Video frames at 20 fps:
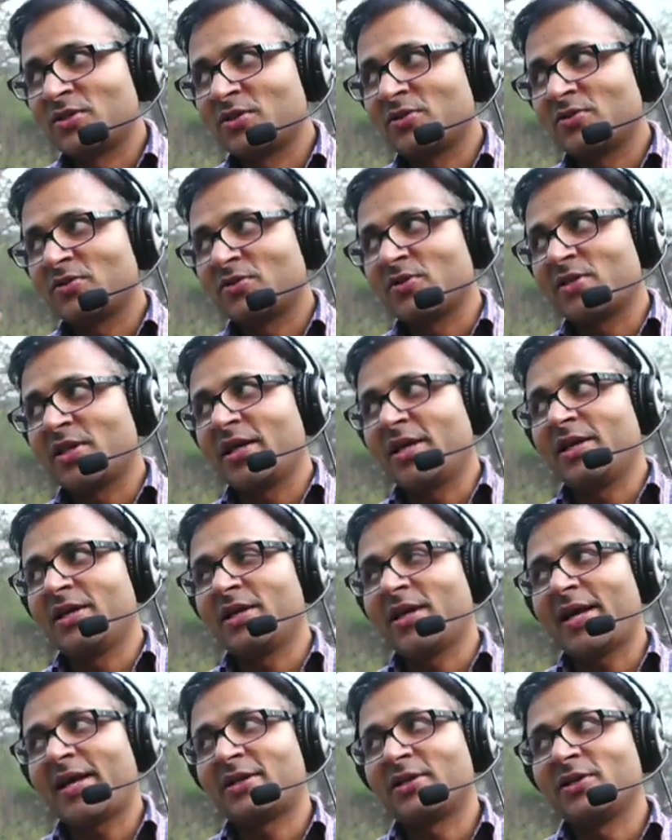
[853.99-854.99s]
they,
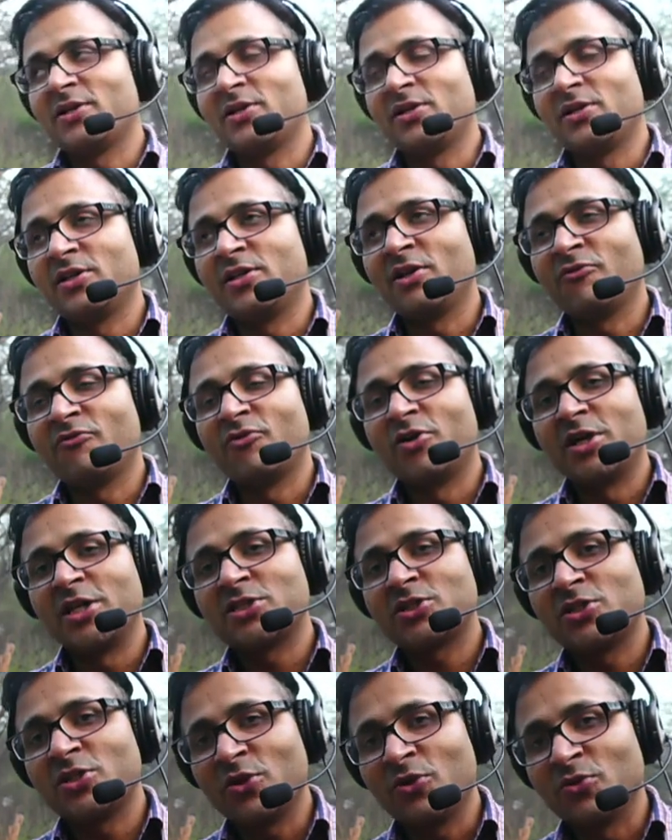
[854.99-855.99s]
like, the word is
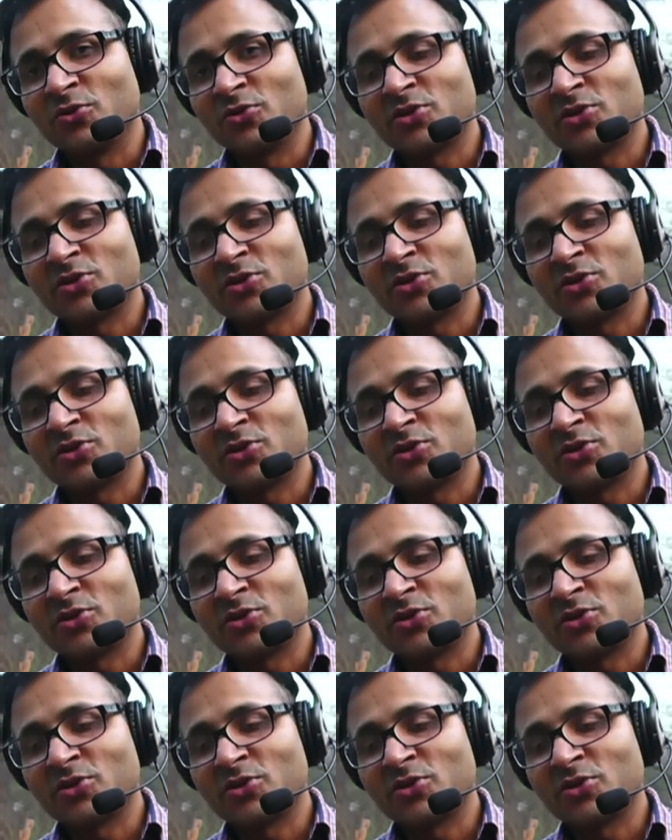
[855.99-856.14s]
news.